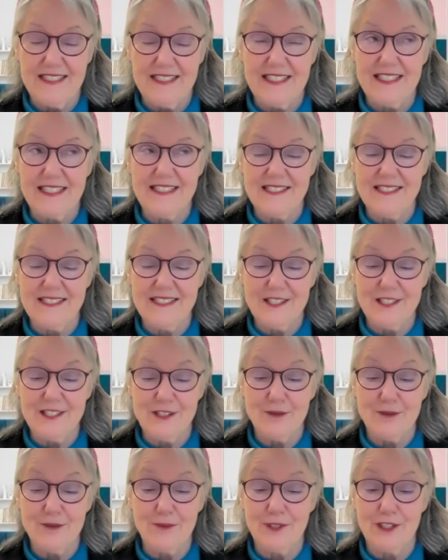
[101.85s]
It
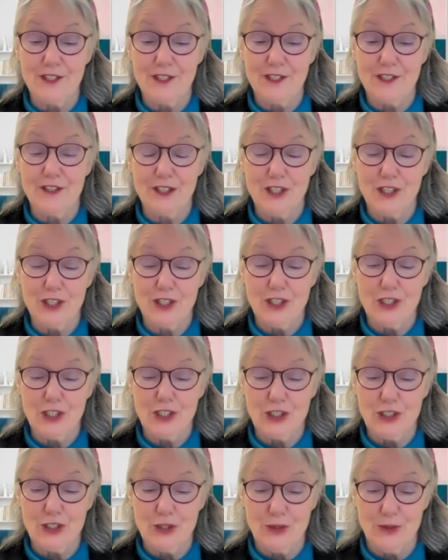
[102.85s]
is the real
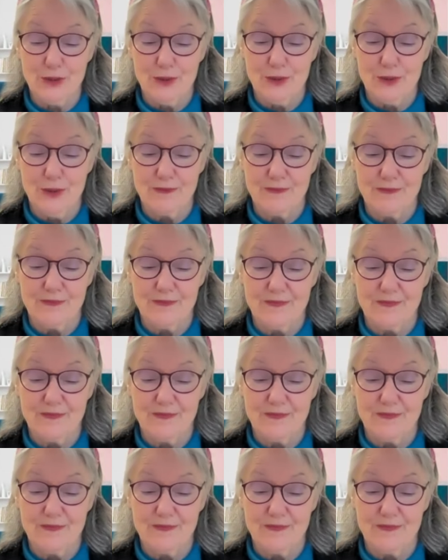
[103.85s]
you.